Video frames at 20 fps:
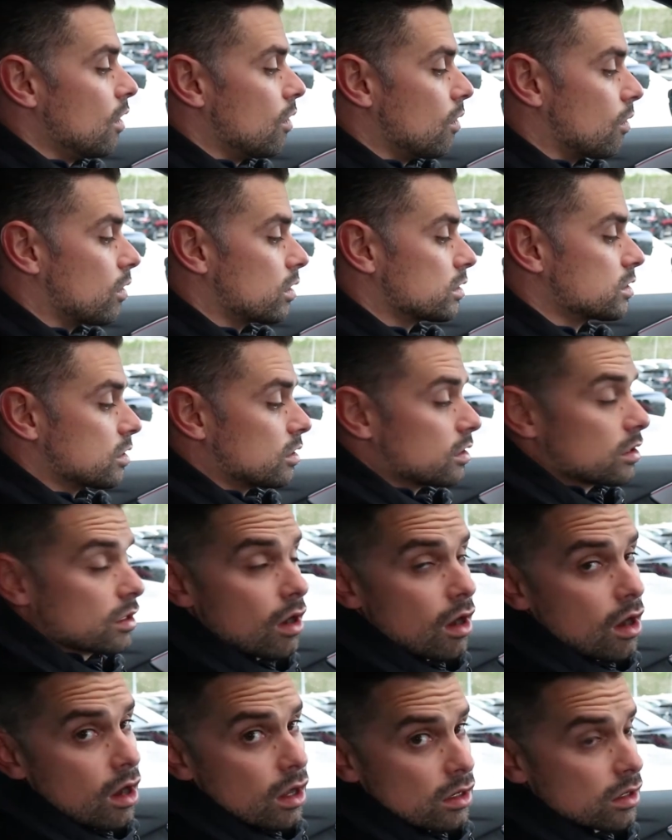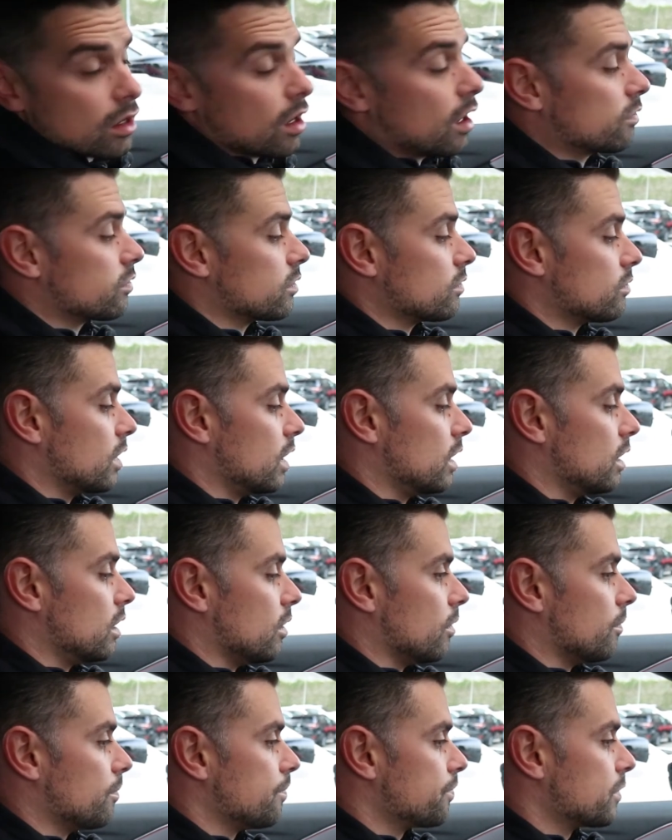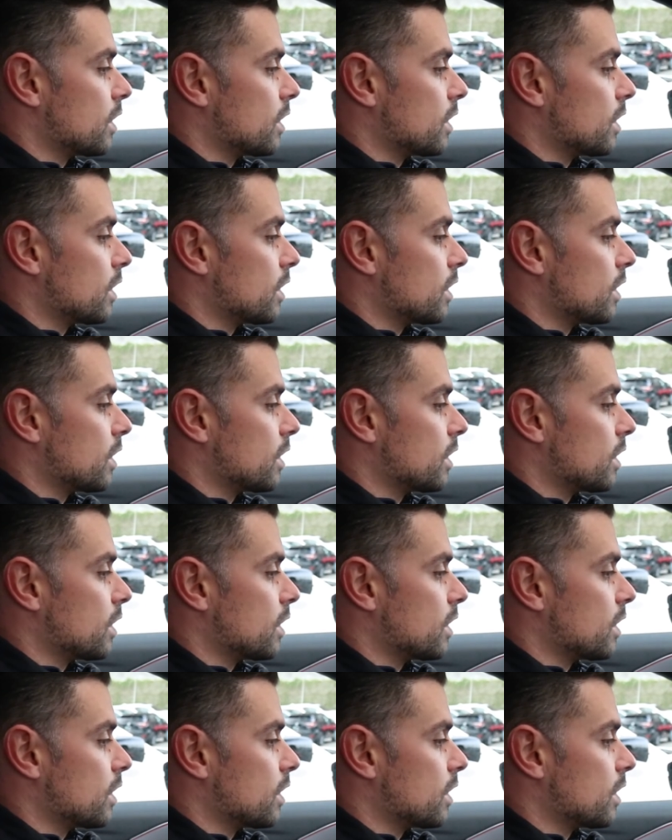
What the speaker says: or turn on and off the radio.